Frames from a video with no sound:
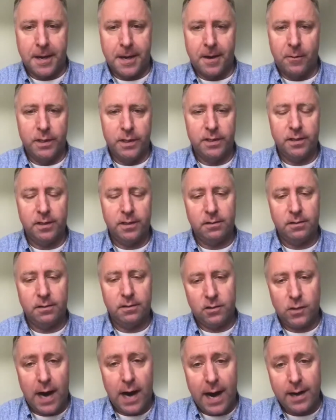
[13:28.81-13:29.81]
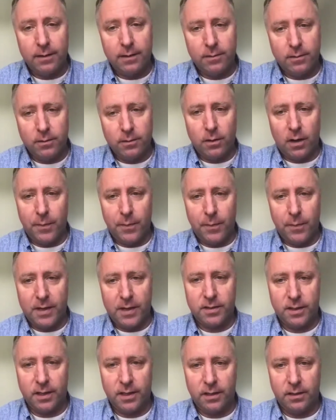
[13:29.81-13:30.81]
We did try to do our
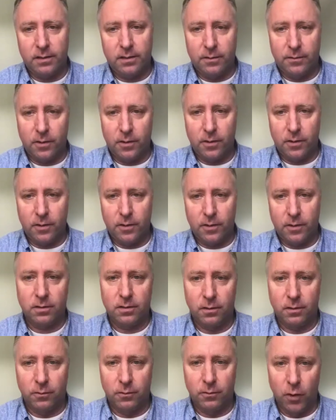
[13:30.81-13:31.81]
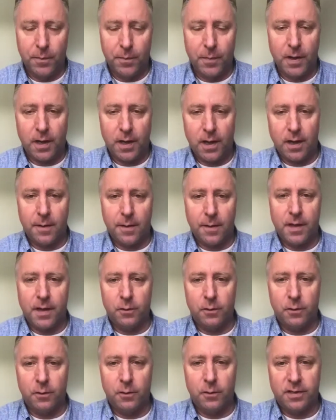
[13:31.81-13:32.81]
best to get a diverse group. I
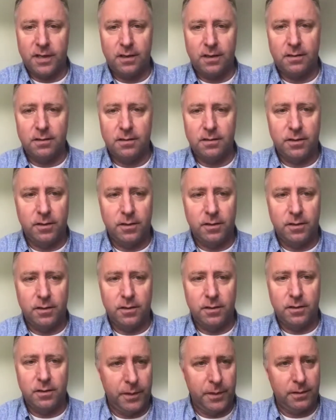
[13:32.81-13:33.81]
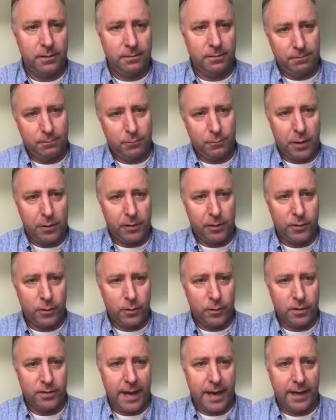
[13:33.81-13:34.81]
will say it skewed a little bit probably
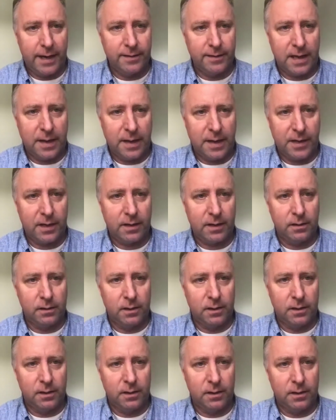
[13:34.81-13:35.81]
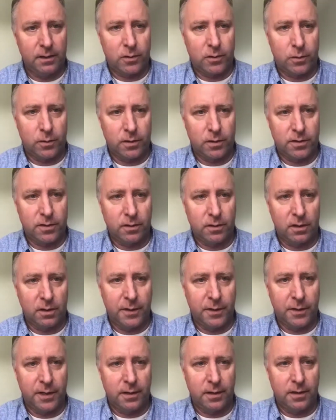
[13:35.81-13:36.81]
towards the academic, a little bit more towards the
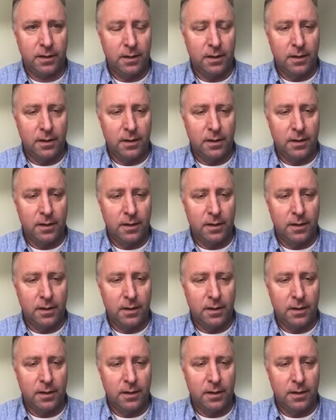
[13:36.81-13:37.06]
urban.